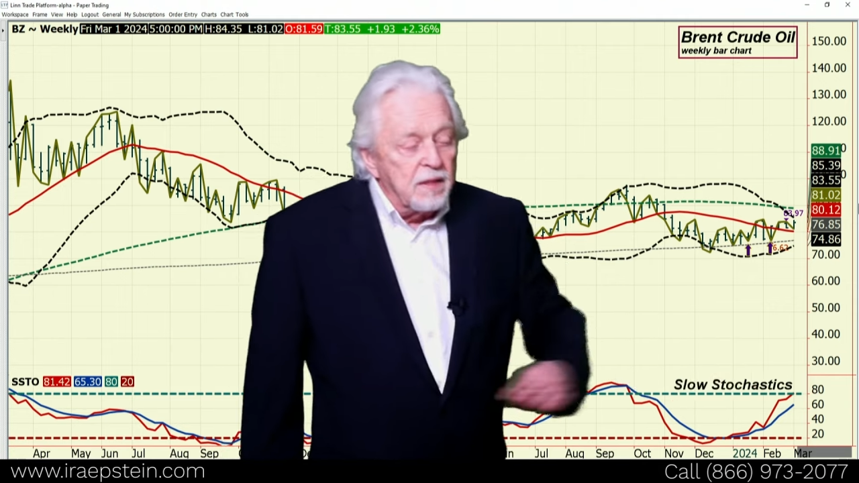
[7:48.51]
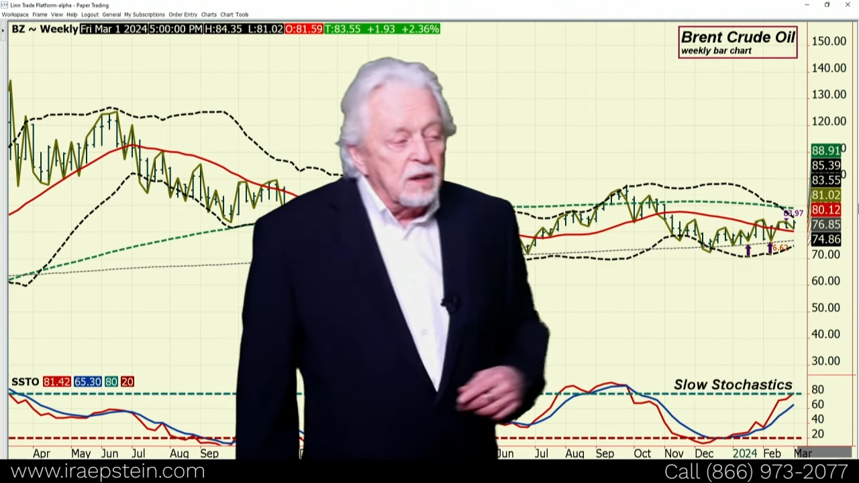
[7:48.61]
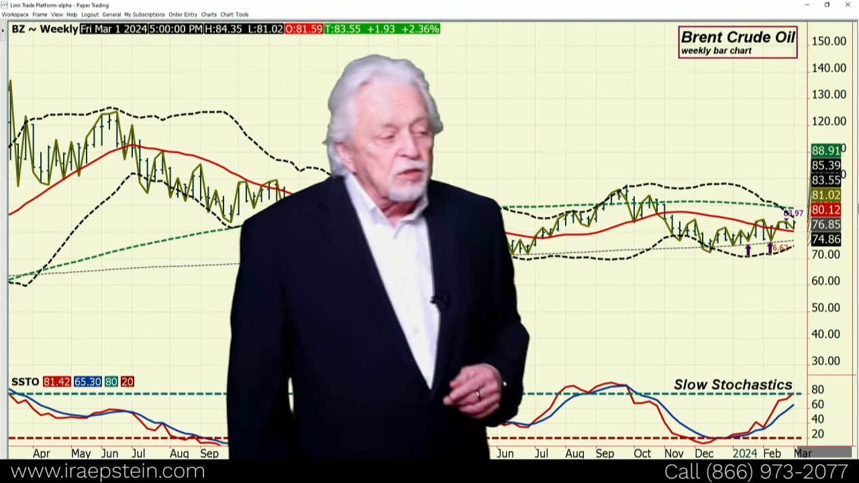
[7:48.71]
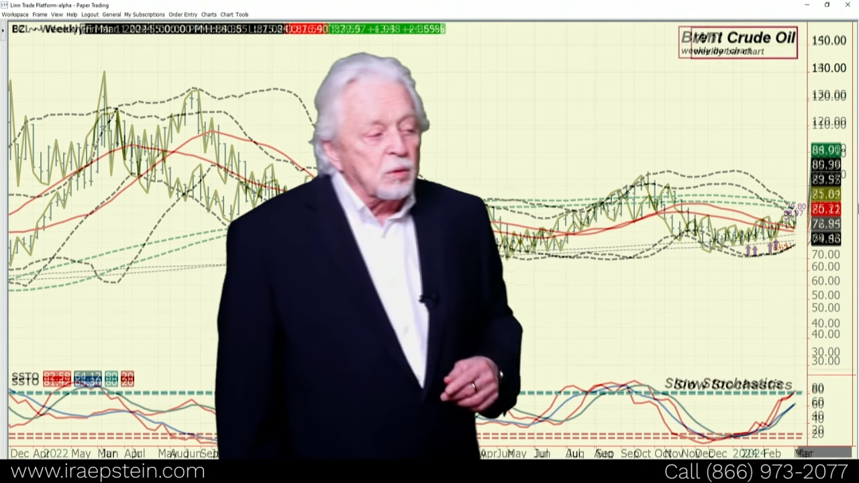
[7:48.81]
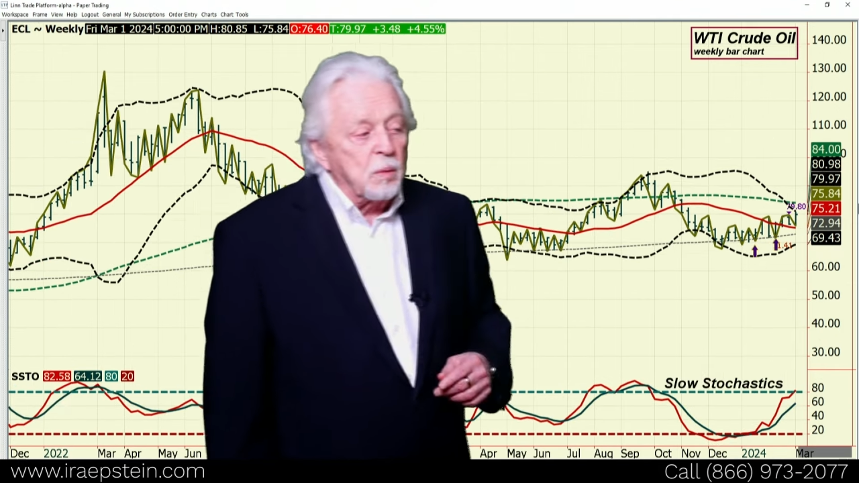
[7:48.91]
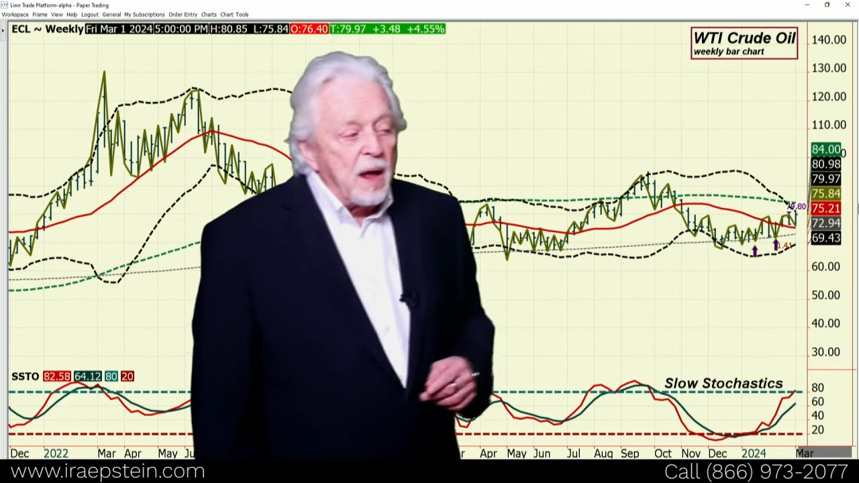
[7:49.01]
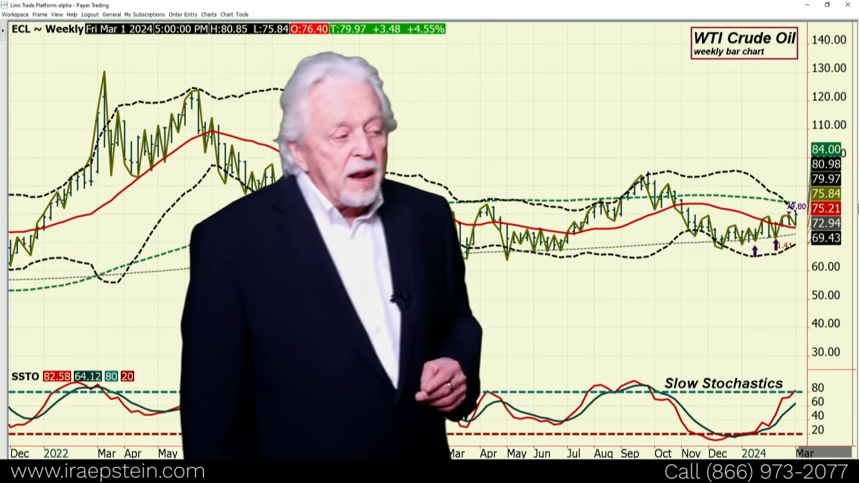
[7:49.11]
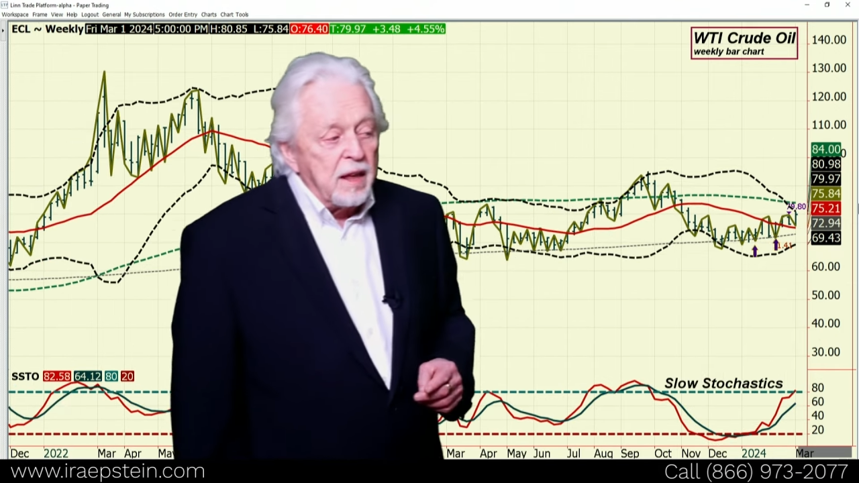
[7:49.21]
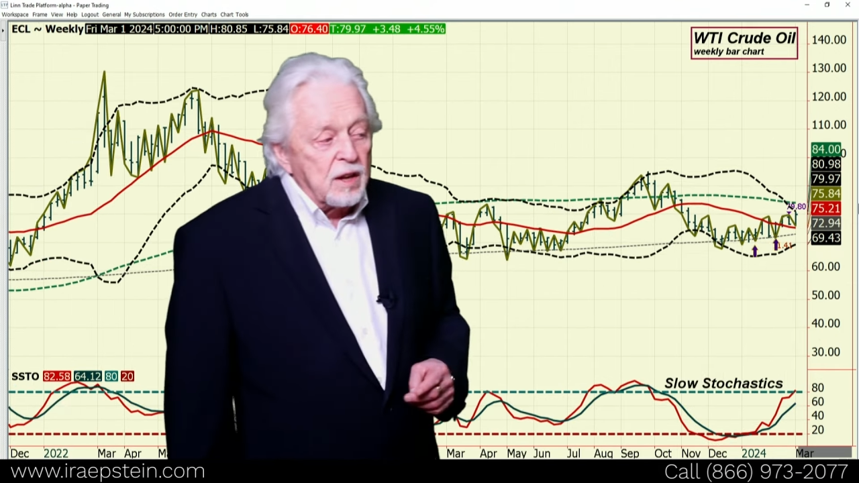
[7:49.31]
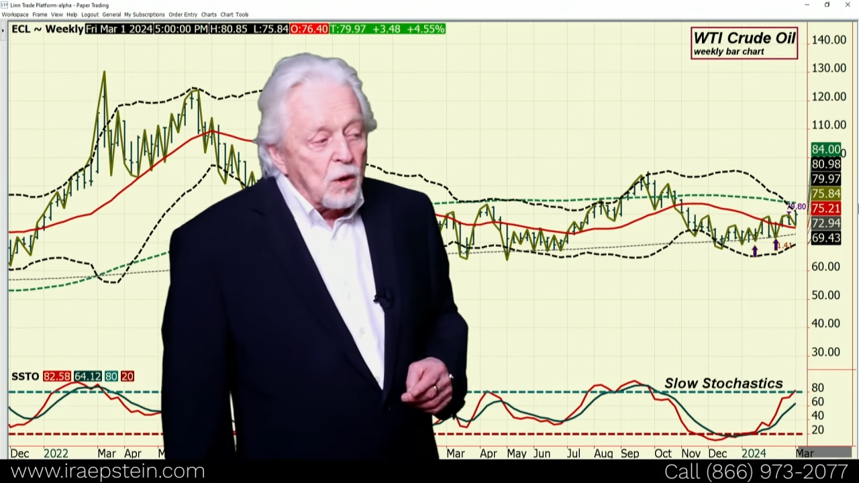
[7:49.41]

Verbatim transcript: that is already in